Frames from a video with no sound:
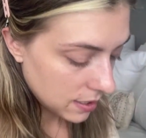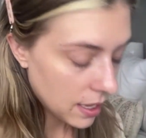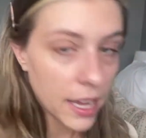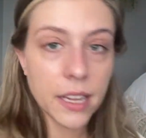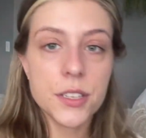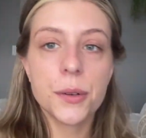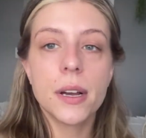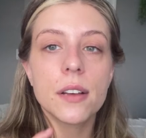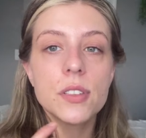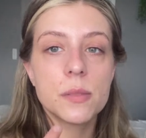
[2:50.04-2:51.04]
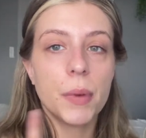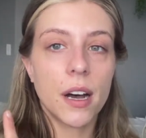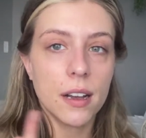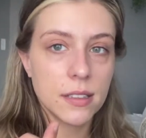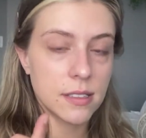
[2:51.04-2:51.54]
I do have
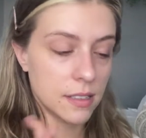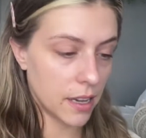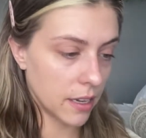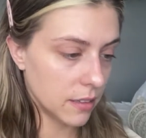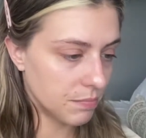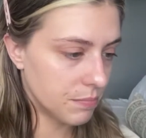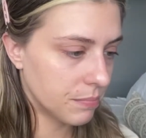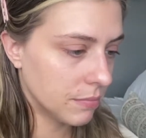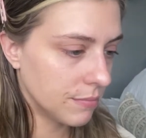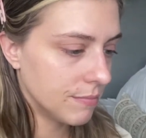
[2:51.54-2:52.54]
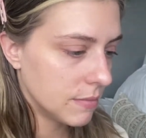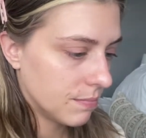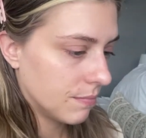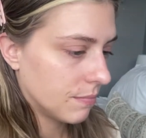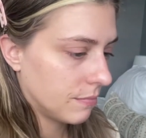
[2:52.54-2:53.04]
spots. I
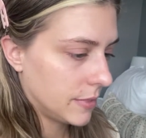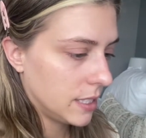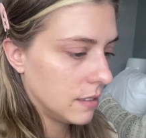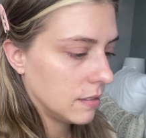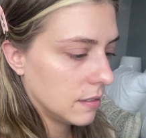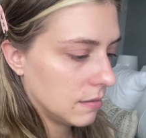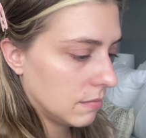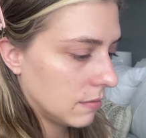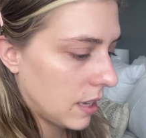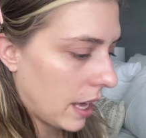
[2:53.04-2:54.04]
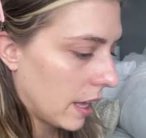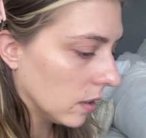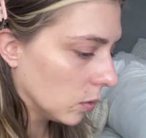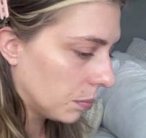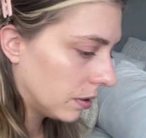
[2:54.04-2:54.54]
didn't
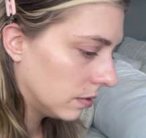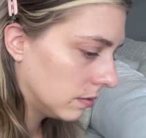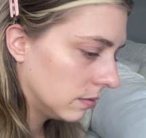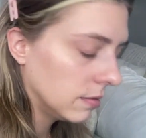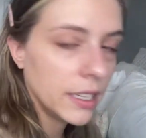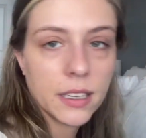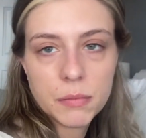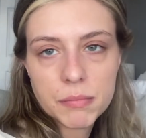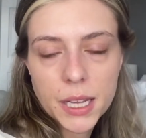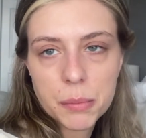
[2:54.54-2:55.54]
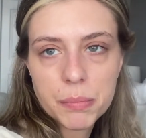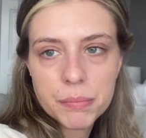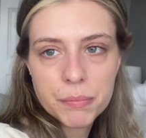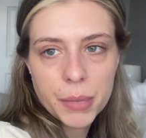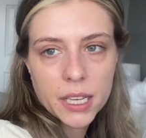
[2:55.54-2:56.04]
help it by
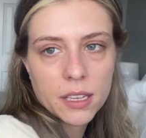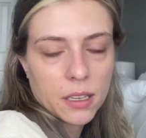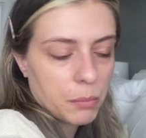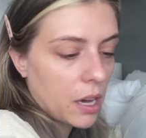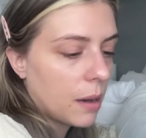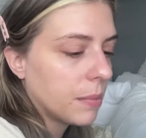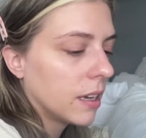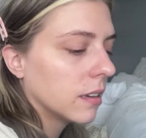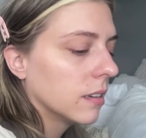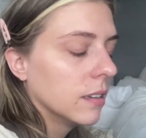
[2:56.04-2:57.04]
picking and popping.